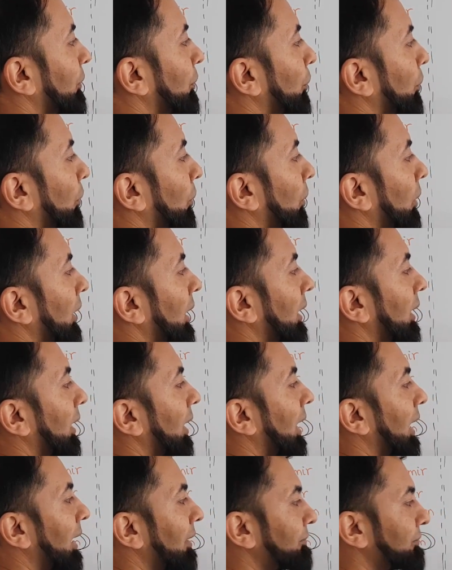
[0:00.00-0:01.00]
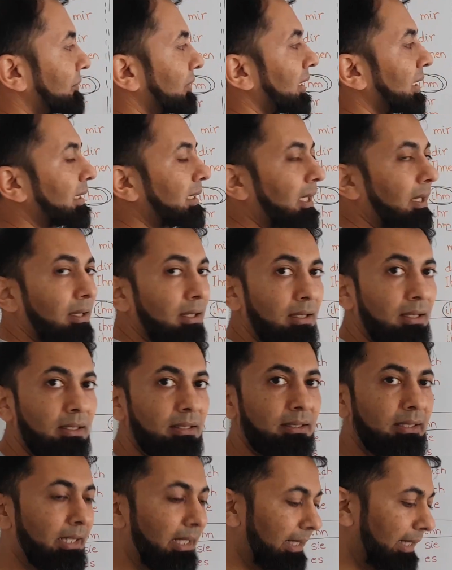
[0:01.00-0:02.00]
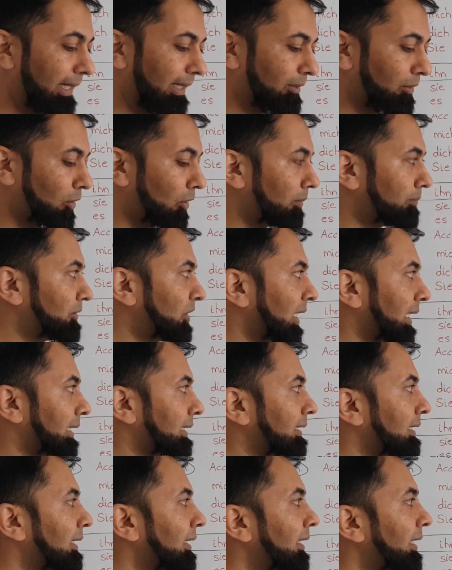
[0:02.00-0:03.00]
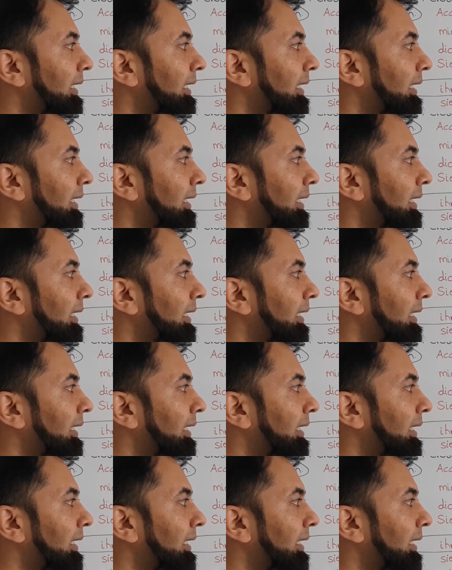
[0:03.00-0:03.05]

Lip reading: go after the direct object.